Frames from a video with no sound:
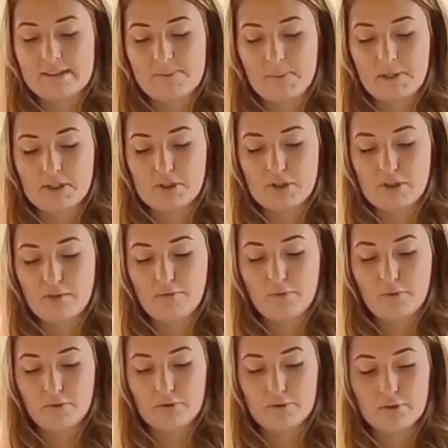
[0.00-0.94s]
especially
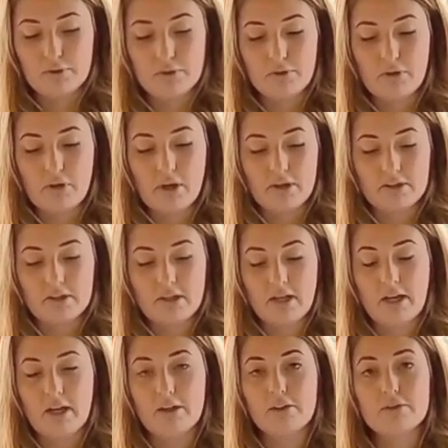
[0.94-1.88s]
if you're a new
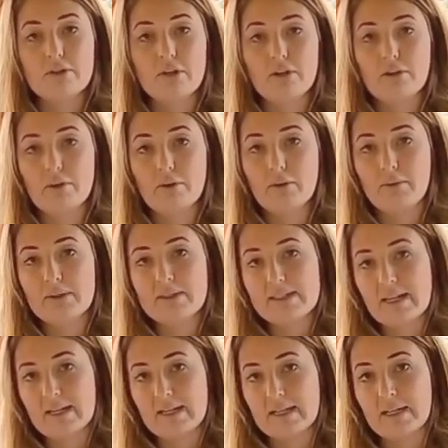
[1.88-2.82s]
gardener, you don't know
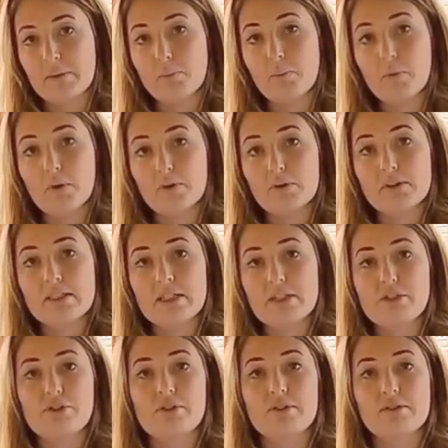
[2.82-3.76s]
exactly what
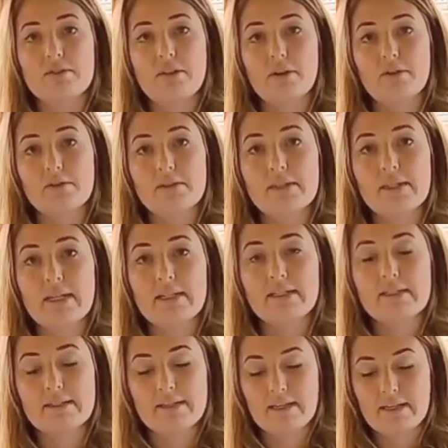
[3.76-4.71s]
conditions those
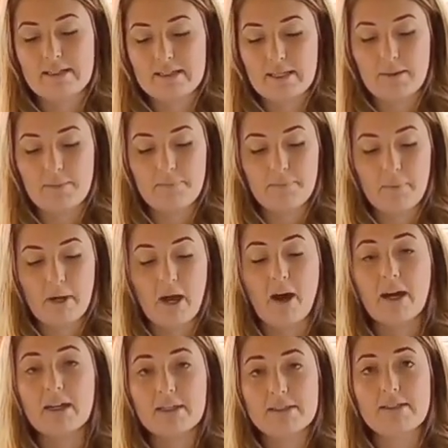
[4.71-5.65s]
seeds need. But
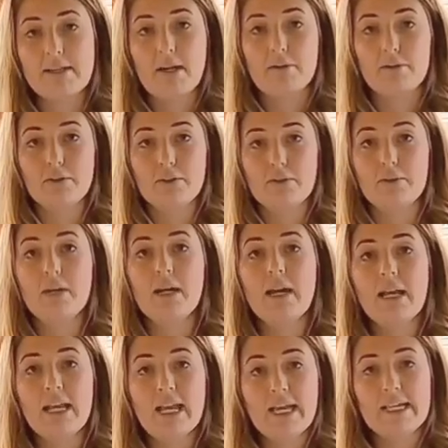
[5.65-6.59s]
I can tell you,
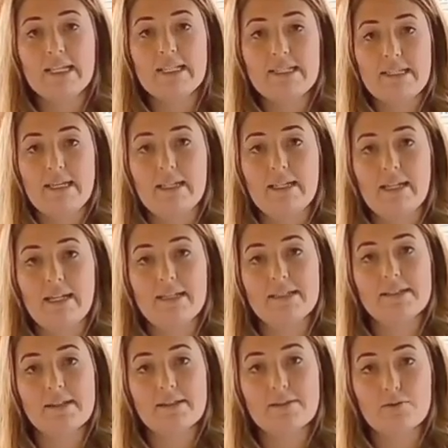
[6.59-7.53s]
leggy
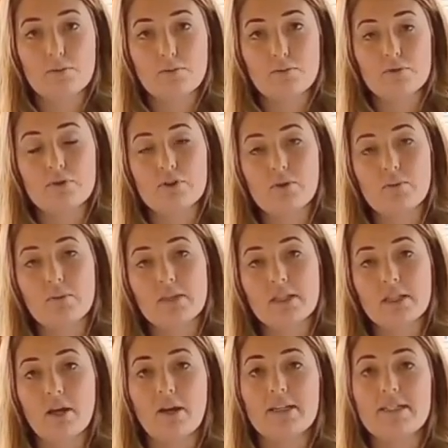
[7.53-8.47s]
seedlings is all to do with
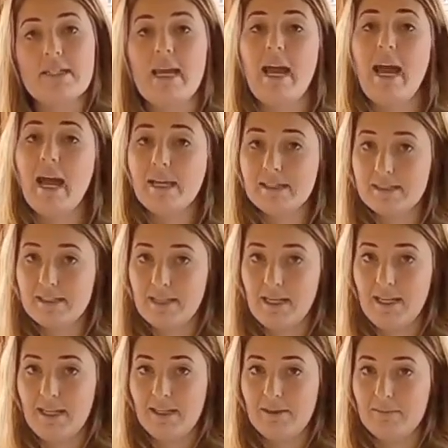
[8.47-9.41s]
light and
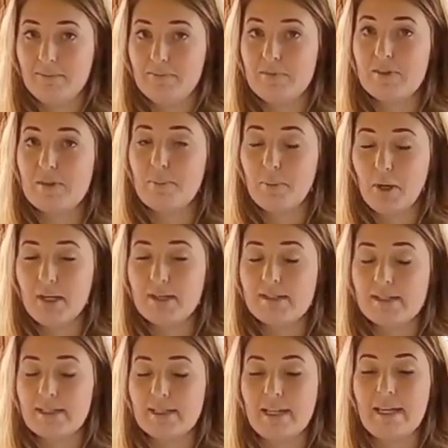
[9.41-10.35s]
heat.
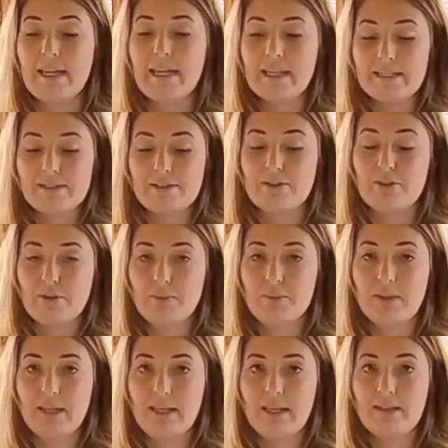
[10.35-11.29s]
Surprisingly, it's to do
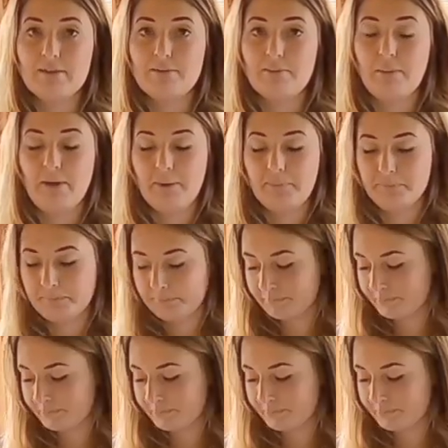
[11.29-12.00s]
with heat as well.